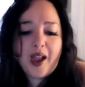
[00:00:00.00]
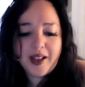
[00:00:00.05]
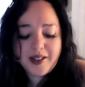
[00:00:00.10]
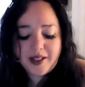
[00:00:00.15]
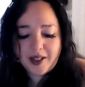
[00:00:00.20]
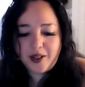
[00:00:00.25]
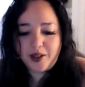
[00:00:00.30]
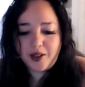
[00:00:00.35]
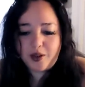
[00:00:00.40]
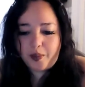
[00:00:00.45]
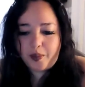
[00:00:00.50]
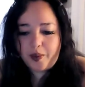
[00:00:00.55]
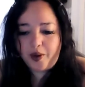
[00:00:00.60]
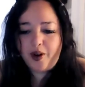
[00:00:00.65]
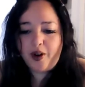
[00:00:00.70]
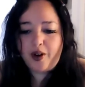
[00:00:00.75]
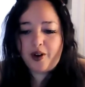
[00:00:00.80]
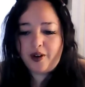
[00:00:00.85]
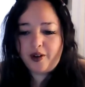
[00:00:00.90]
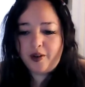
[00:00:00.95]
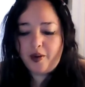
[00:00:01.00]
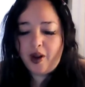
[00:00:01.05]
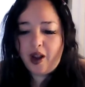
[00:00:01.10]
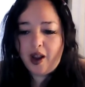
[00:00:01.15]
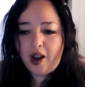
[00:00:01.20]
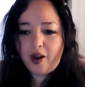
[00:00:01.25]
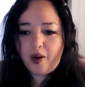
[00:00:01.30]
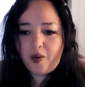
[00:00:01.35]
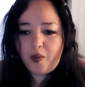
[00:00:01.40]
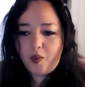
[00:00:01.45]
as an entrepreneur,
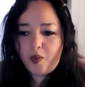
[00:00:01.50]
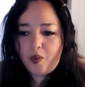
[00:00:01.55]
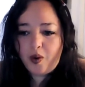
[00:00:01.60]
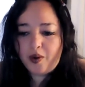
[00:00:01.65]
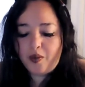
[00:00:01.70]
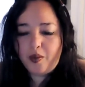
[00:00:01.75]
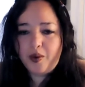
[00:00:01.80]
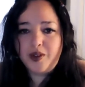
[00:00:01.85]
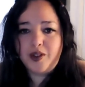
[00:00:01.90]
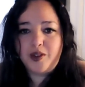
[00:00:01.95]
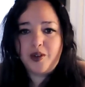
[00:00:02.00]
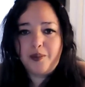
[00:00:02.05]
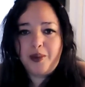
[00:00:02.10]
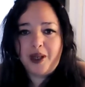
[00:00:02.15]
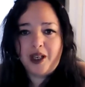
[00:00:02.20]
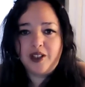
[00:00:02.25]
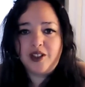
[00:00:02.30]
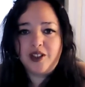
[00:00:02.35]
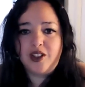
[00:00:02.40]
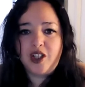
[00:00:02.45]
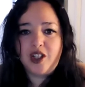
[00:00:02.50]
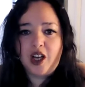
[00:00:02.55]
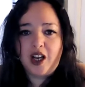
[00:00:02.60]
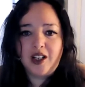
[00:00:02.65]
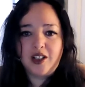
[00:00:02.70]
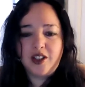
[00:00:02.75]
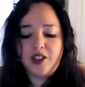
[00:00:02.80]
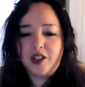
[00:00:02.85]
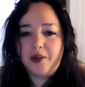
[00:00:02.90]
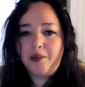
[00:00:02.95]
what was your biggest
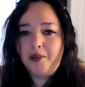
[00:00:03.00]
challenge?